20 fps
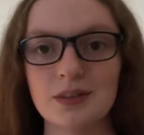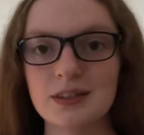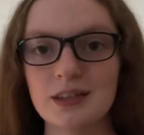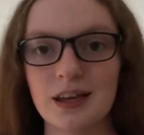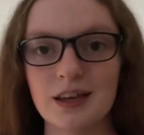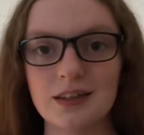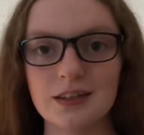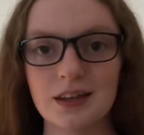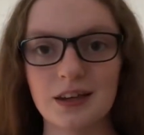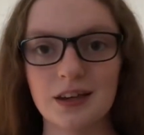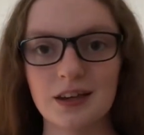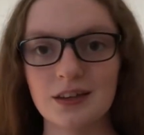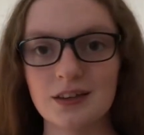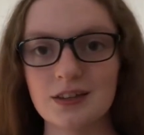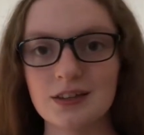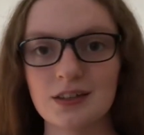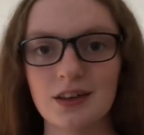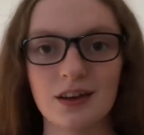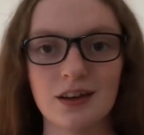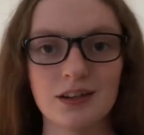essays,
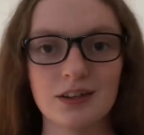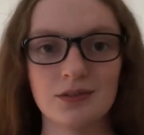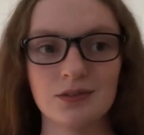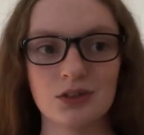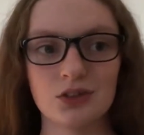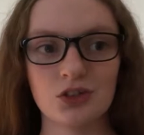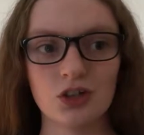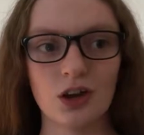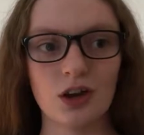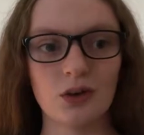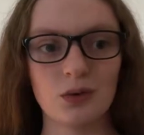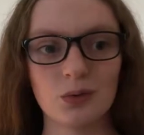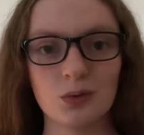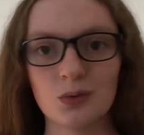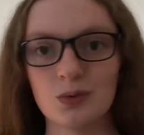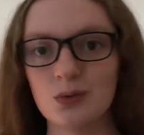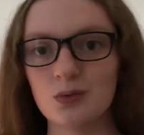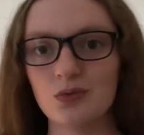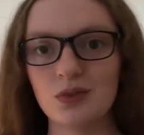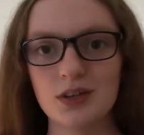scientific
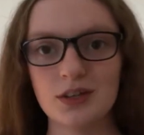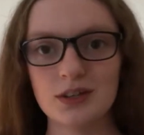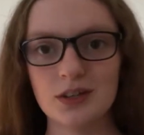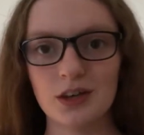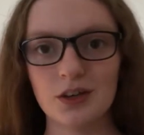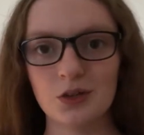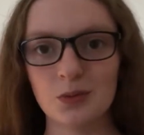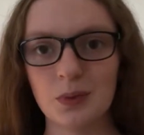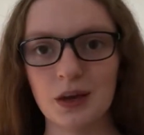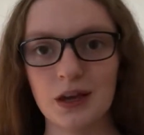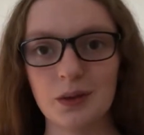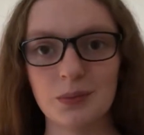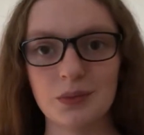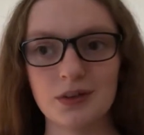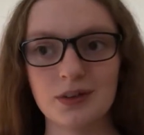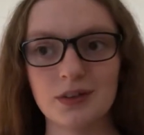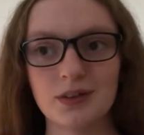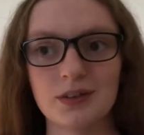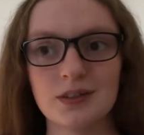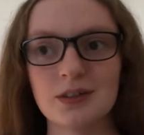journals, research
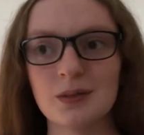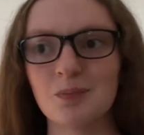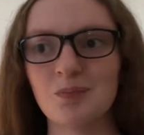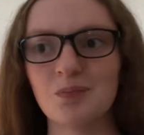papers,